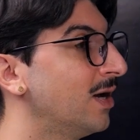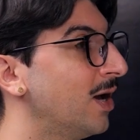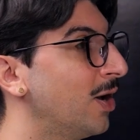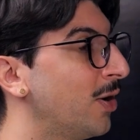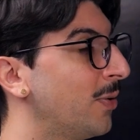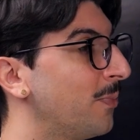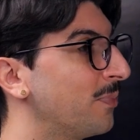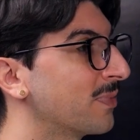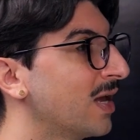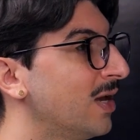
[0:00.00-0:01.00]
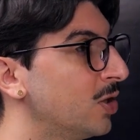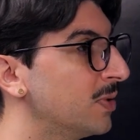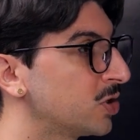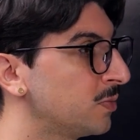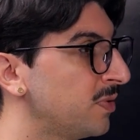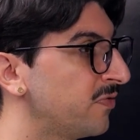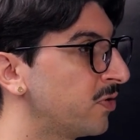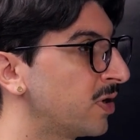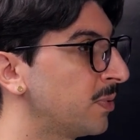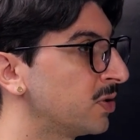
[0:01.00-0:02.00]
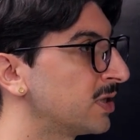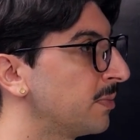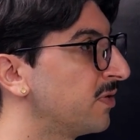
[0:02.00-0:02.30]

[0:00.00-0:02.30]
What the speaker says: Um, you mentioned before about some